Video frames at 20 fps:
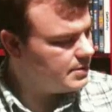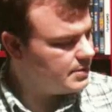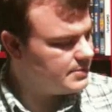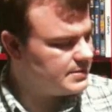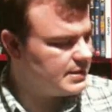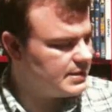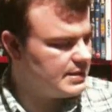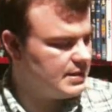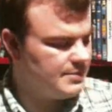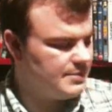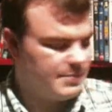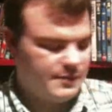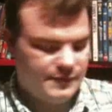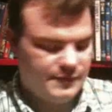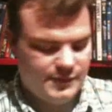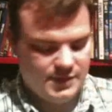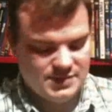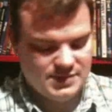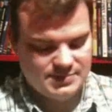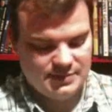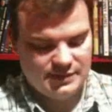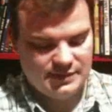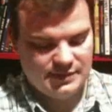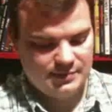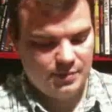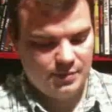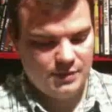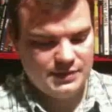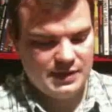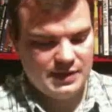Sometimes I get them
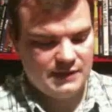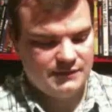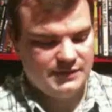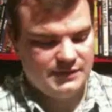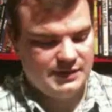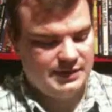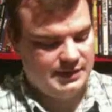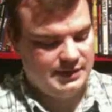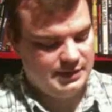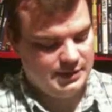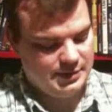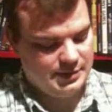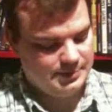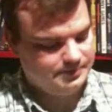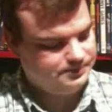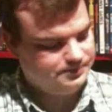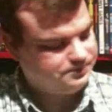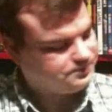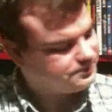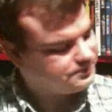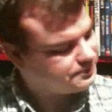confused, but they both have the